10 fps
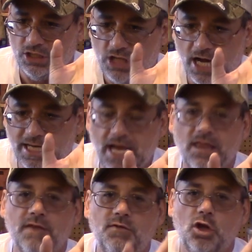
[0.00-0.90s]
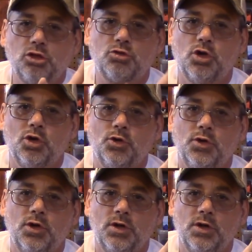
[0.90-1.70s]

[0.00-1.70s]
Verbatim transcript: He's not getting the full truth